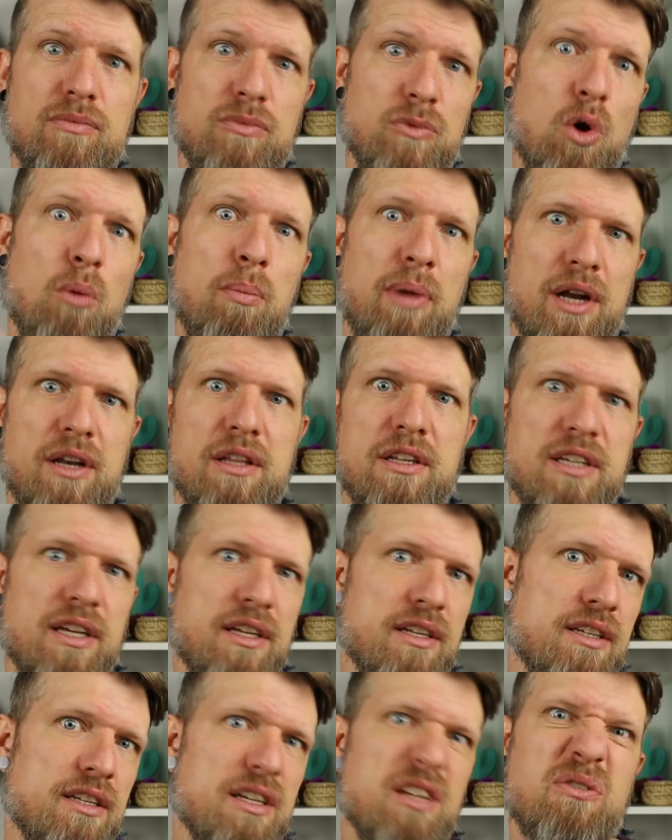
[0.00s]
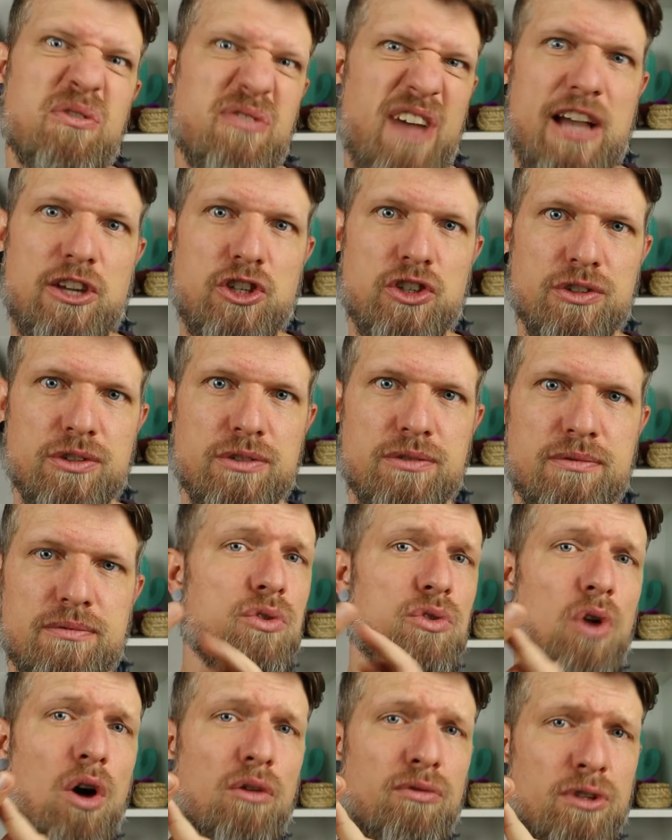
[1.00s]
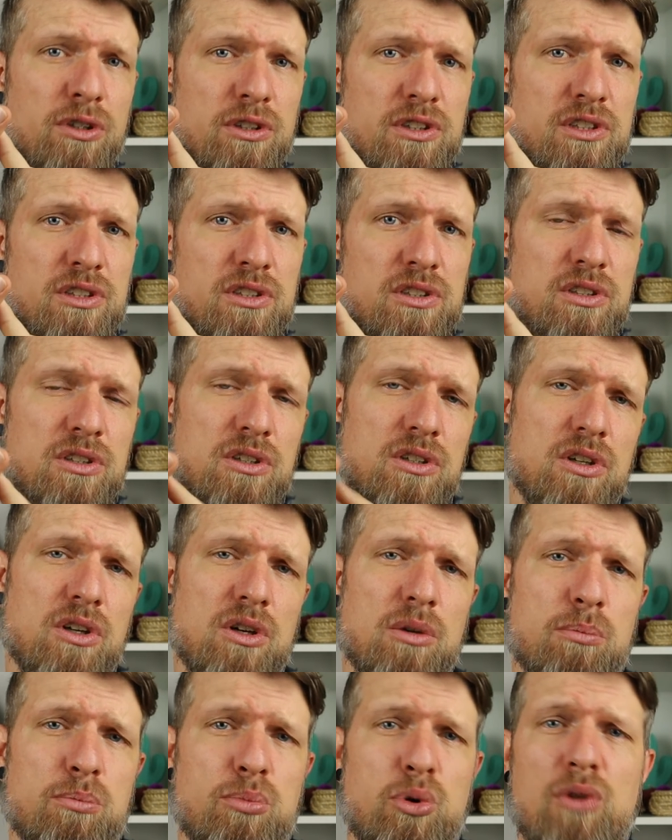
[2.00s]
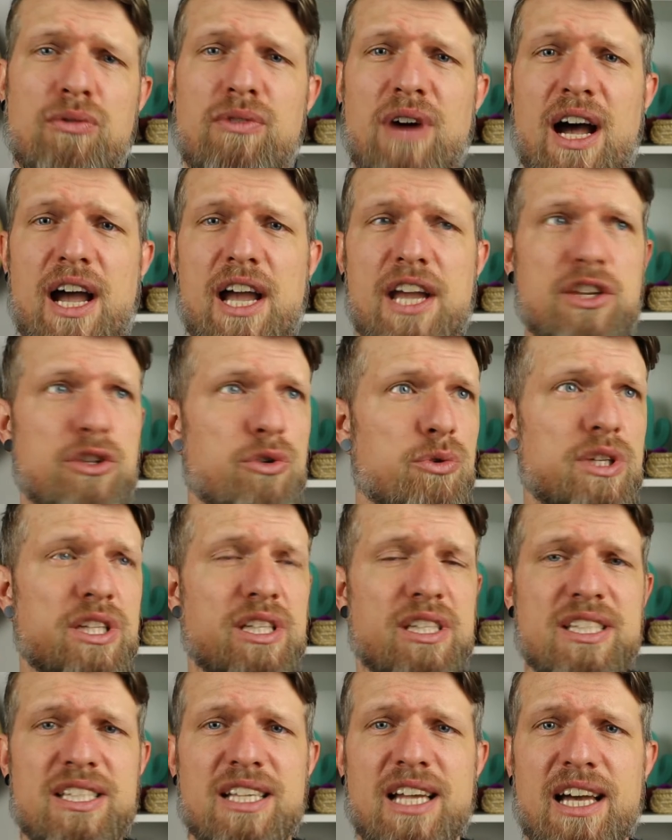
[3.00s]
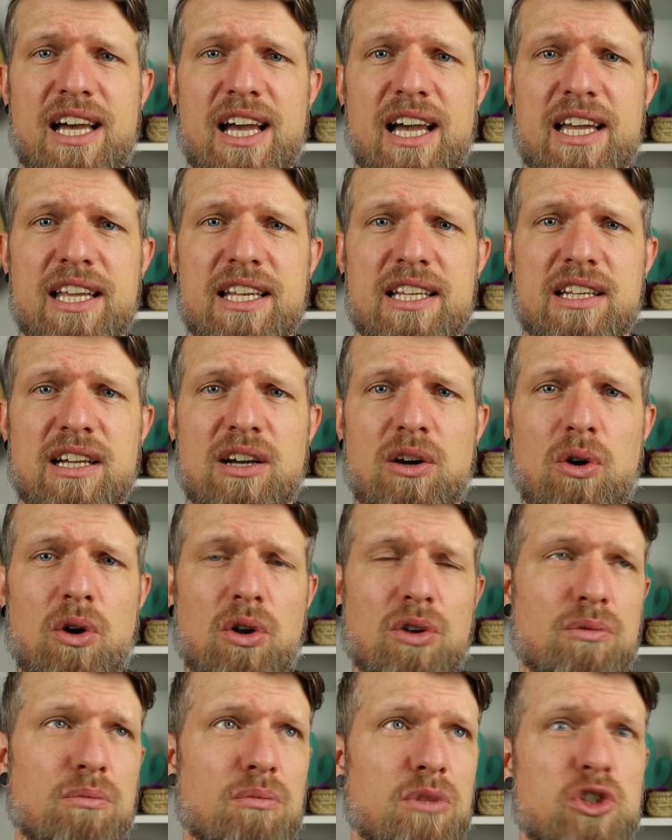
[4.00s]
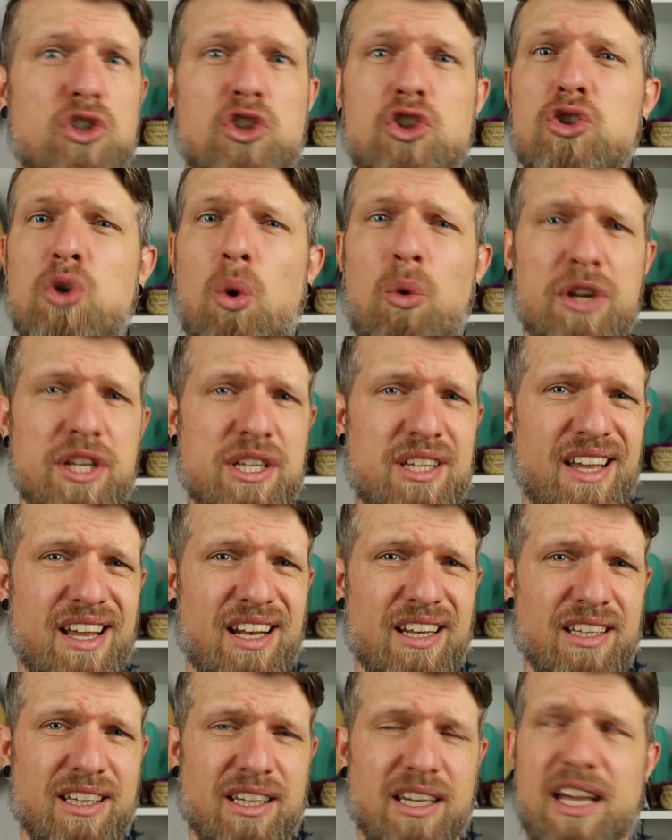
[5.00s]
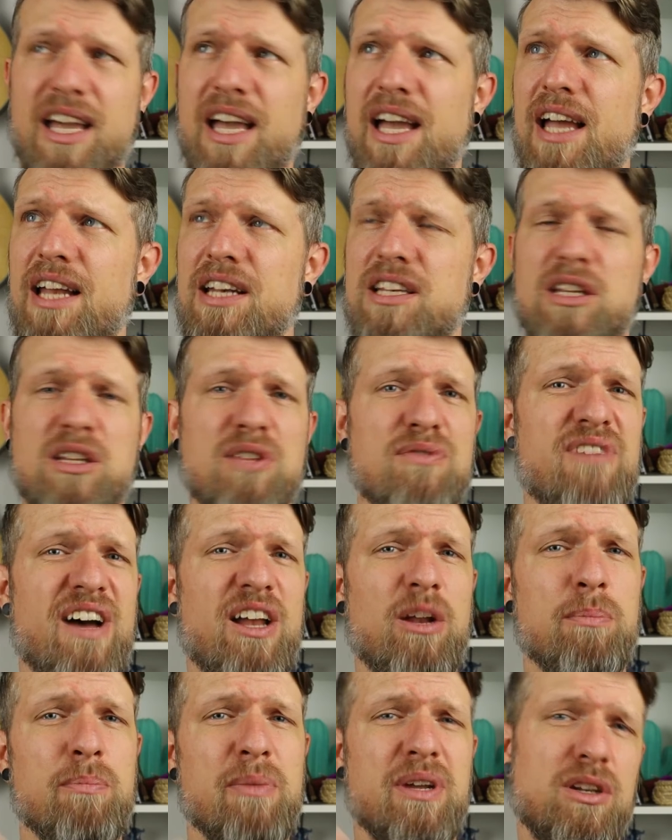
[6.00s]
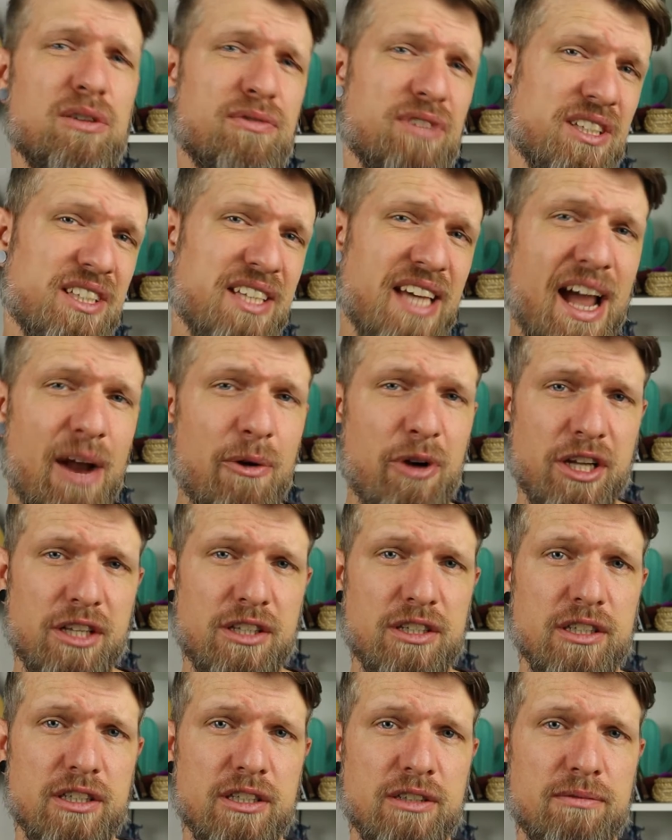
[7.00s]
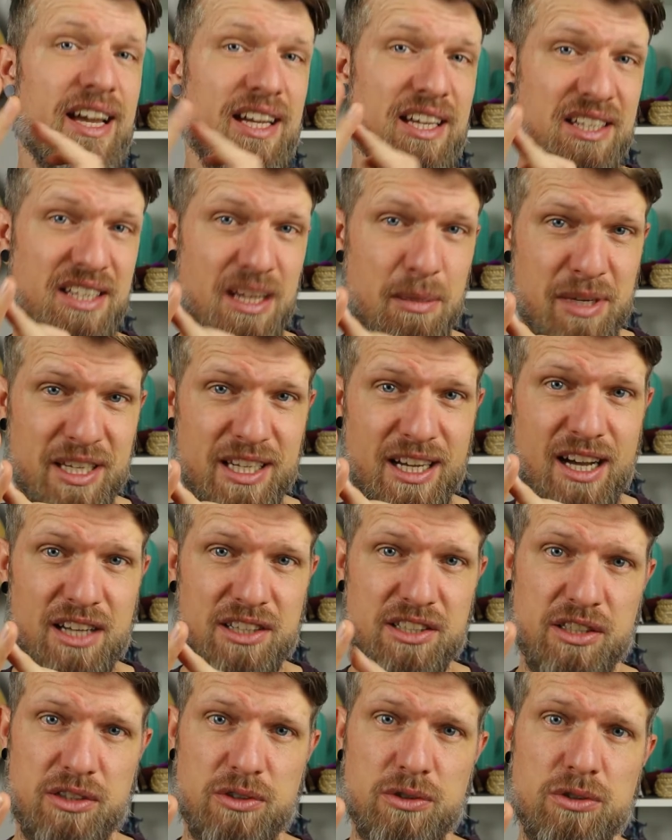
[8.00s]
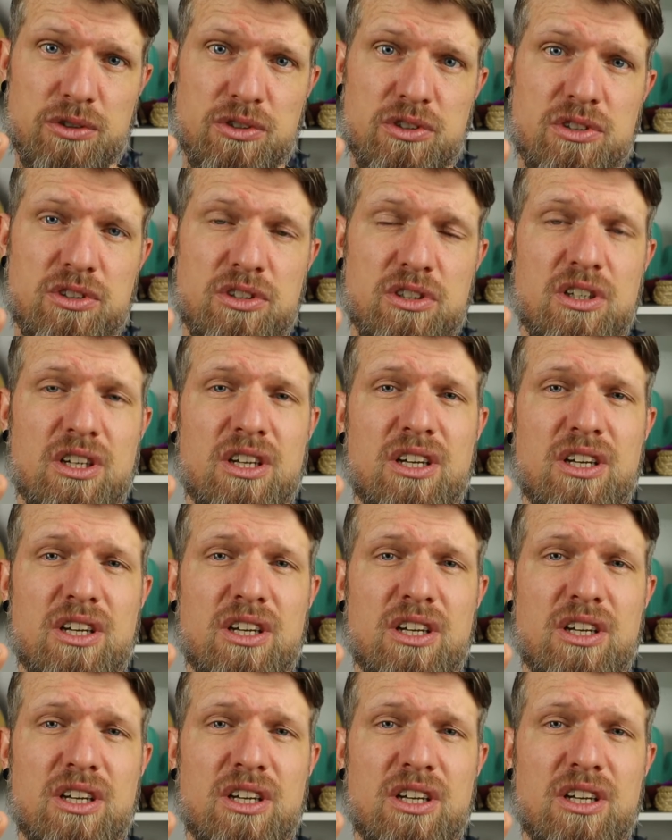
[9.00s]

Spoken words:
no pun intended, in fashion. Novels provide you insight on storytelling and the development of a character. Academic articles